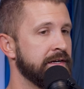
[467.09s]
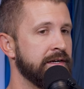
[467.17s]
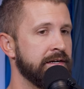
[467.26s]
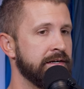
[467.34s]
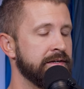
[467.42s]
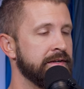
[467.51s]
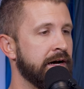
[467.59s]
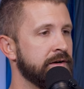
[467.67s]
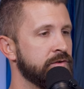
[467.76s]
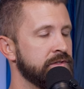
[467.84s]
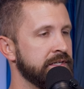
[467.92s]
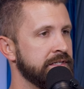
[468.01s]

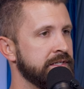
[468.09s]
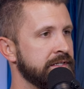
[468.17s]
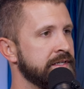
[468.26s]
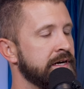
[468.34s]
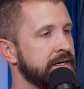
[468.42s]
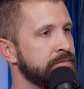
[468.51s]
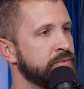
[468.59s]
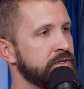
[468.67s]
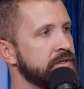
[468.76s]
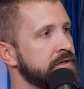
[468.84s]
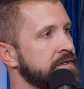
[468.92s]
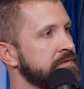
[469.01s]
not only did God
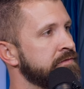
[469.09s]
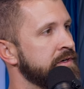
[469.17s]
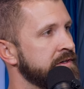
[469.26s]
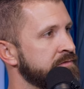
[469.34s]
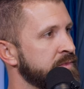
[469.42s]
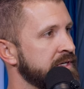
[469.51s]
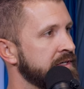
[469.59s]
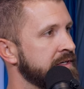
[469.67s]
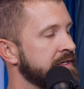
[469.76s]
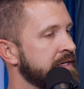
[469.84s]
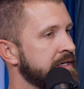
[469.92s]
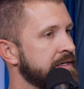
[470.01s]
put her in front of
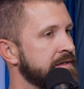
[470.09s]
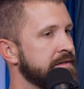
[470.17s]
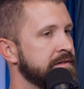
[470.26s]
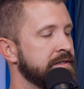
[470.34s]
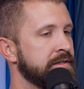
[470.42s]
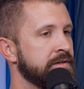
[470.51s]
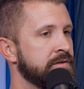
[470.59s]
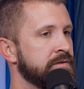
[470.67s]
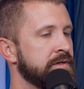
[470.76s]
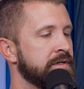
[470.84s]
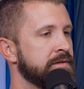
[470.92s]
me, you know,